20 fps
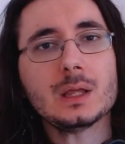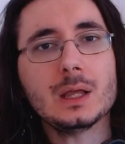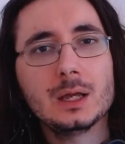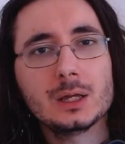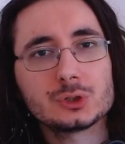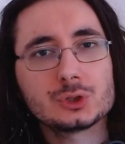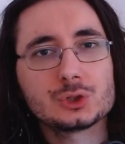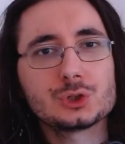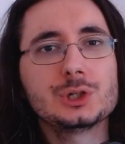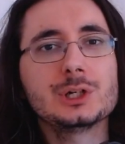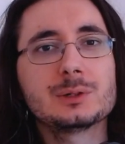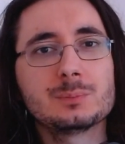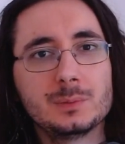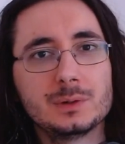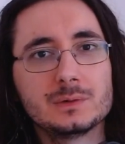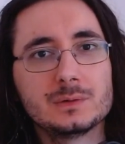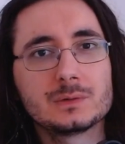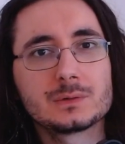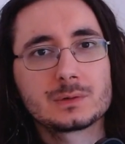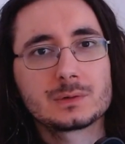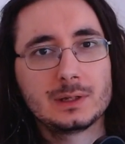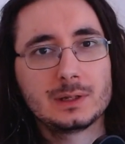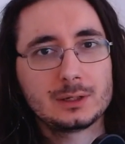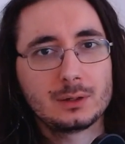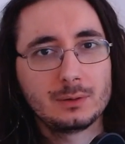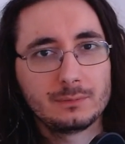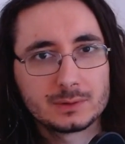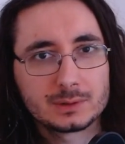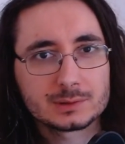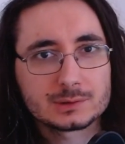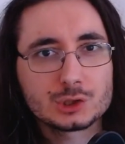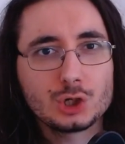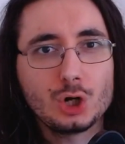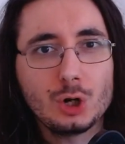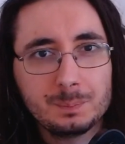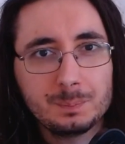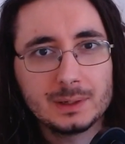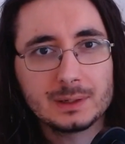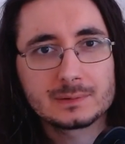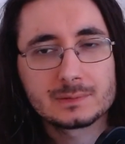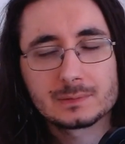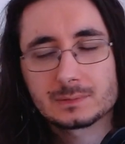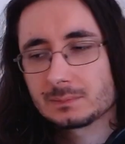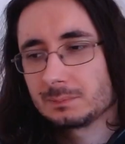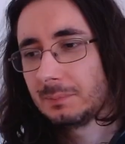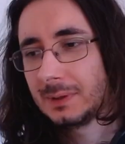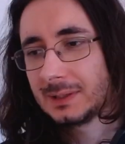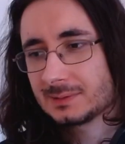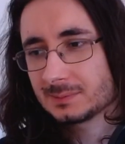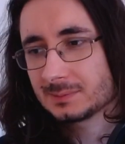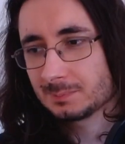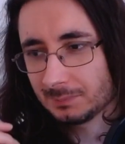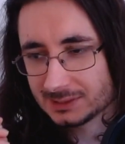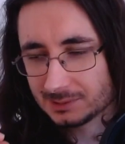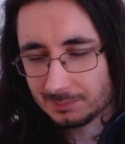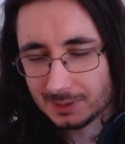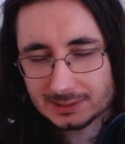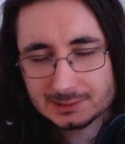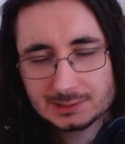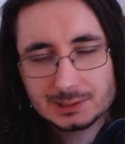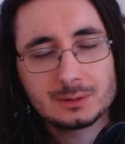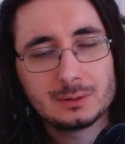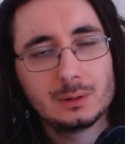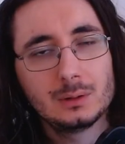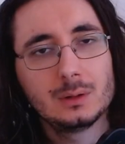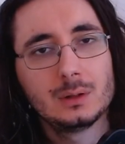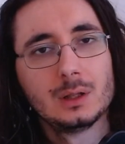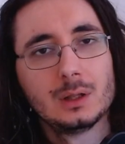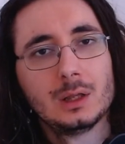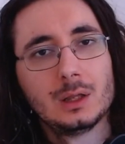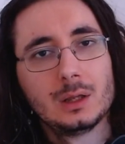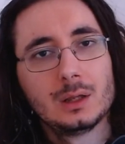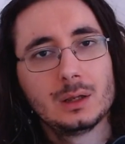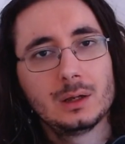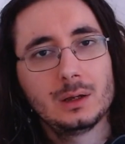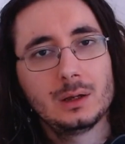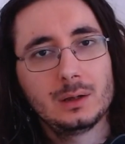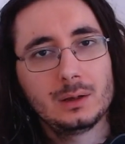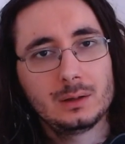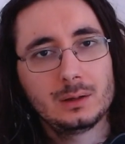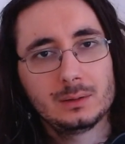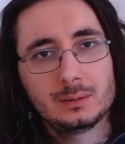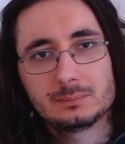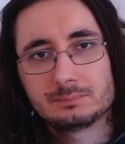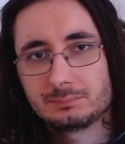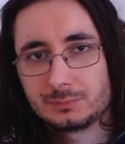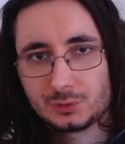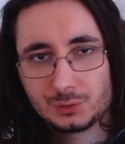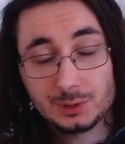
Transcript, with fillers: uh, treatment like of the topics math mathematical uh,